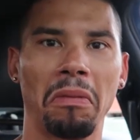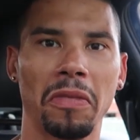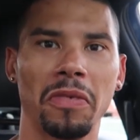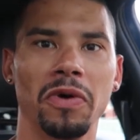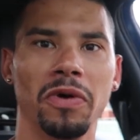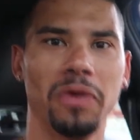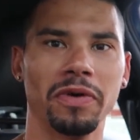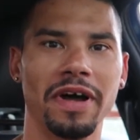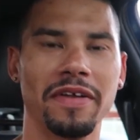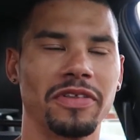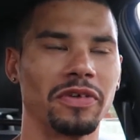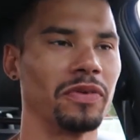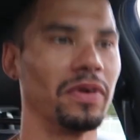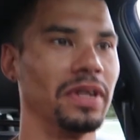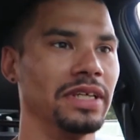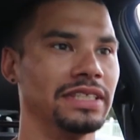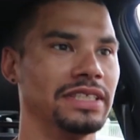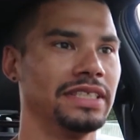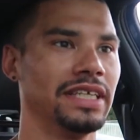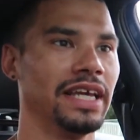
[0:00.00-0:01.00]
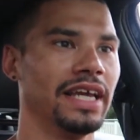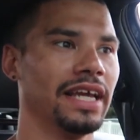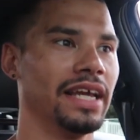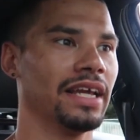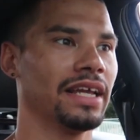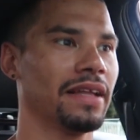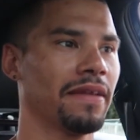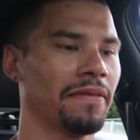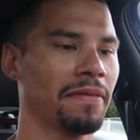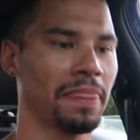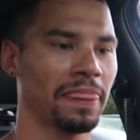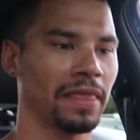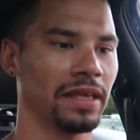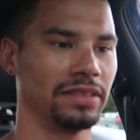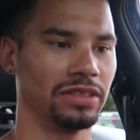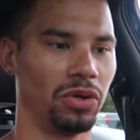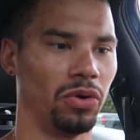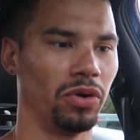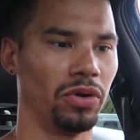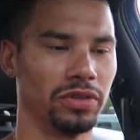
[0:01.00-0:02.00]
Well, we'll have to really see,
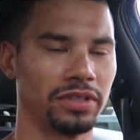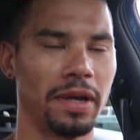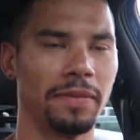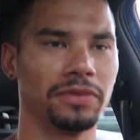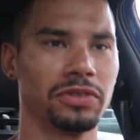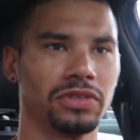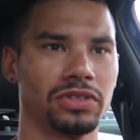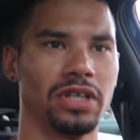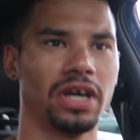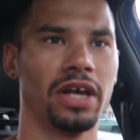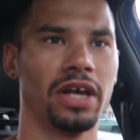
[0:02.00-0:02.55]
because the oil temperature's